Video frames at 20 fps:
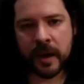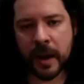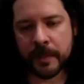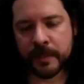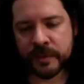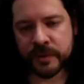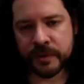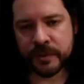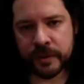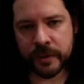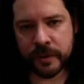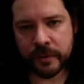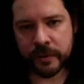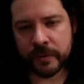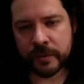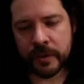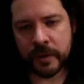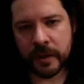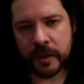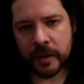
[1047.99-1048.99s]
capture
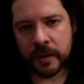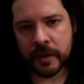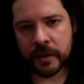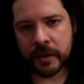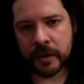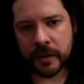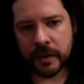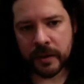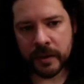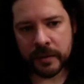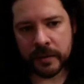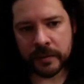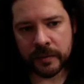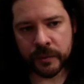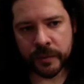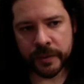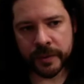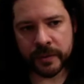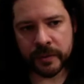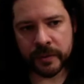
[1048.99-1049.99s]
you uh,
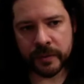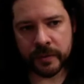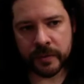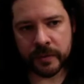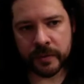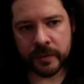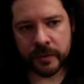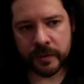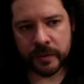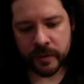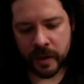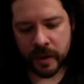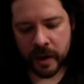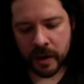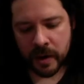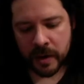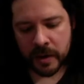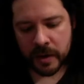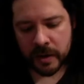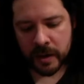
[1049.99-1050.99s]
doing your,
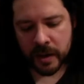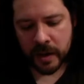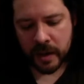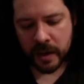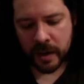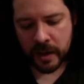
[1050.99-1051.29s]
your art.